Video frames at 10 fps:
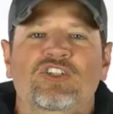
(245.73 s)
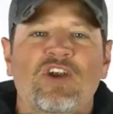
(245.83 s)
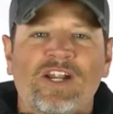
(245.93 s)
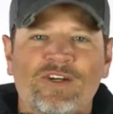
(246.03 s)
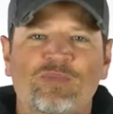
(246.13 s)

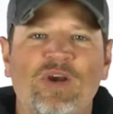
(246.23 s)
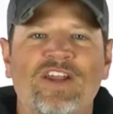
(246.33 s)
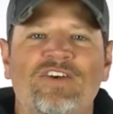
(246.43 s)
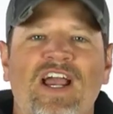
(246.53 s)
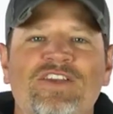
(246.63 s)
ventilation
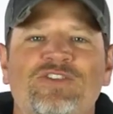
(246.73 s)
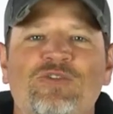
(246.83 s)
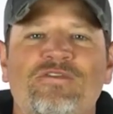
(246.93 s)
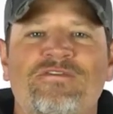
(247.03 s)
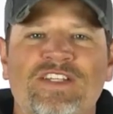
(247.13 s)
down the
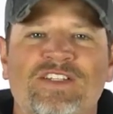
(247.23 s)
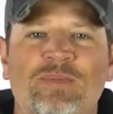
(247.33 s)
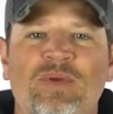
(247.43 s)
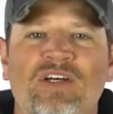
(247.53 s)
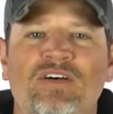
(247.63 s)
legs to keep
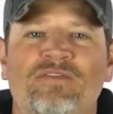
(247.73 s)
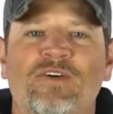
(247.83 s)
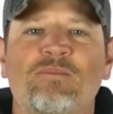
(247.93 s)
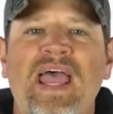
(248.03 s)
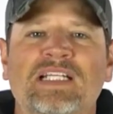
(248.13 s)
you from
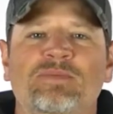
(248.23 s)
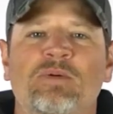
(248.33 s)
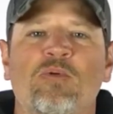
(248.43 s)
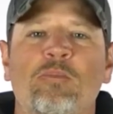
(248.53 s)
overheating.